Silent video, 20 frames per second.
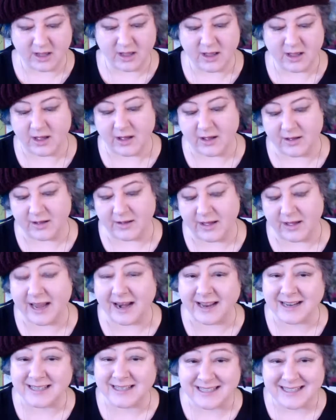and
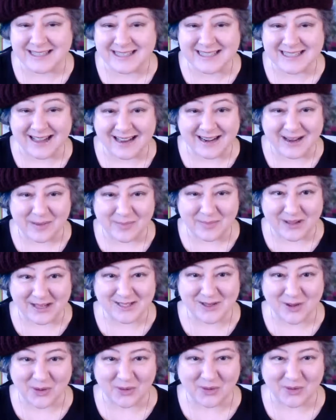I didn't sign up as
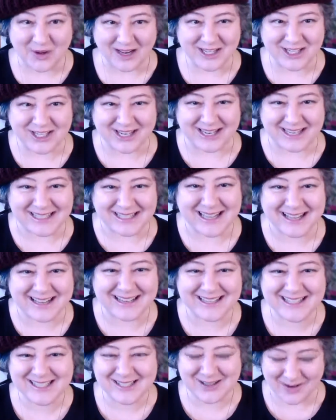whole Washington,
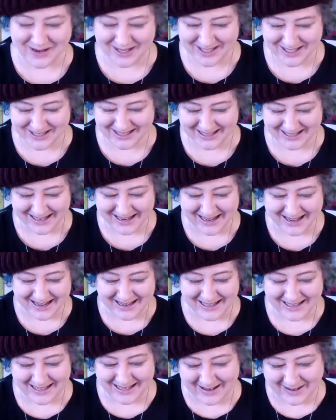so I should
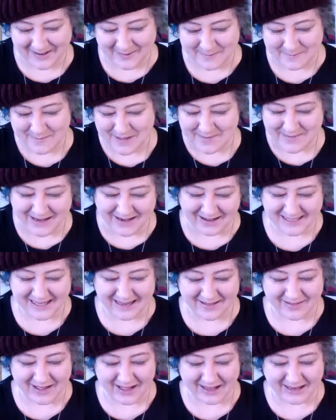maybe not say
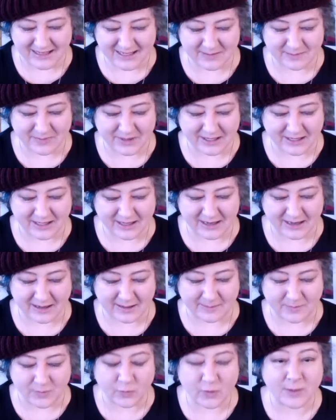that, but
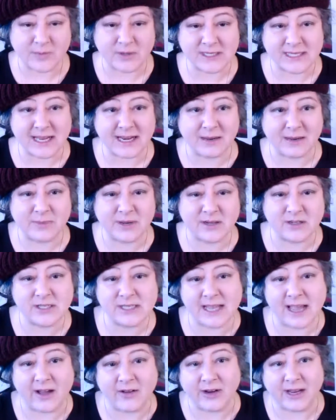representing Pierce
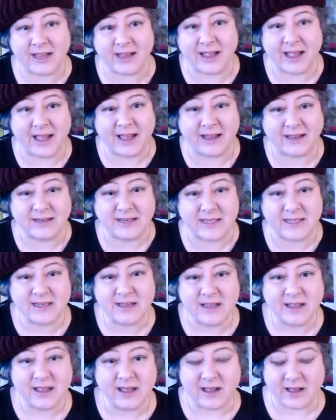County and
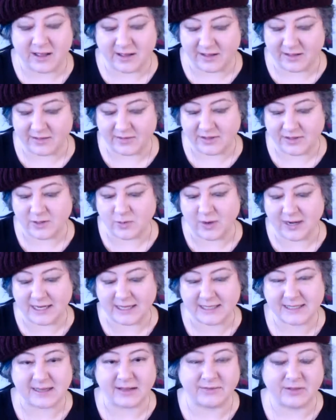the
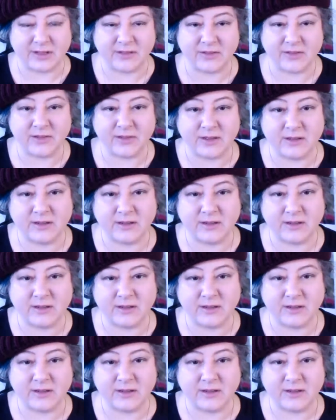27th